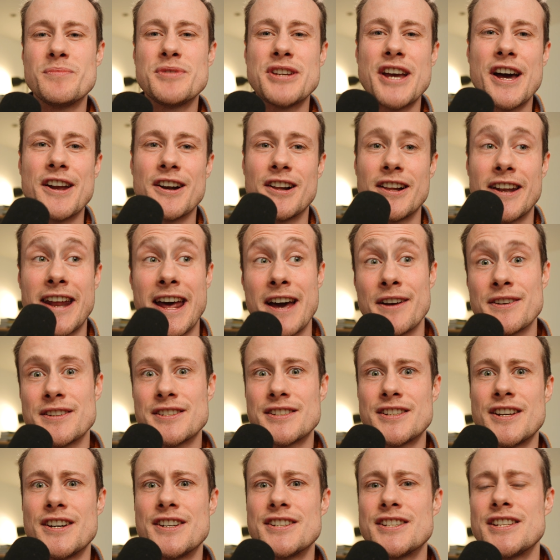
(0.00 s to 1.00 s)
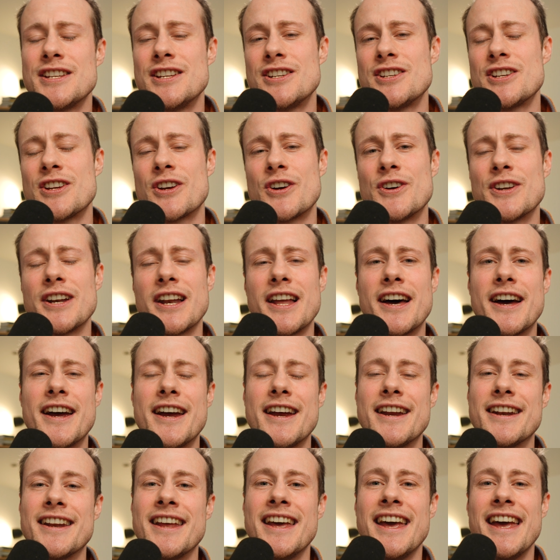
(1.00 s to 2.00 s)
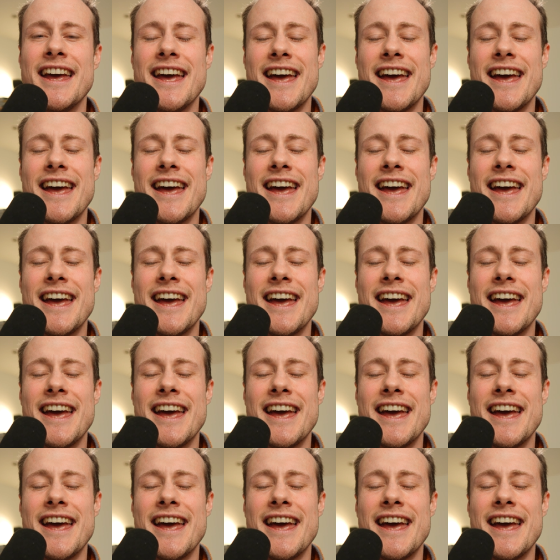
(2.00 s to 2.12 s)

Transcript: channel and how to start teaching online.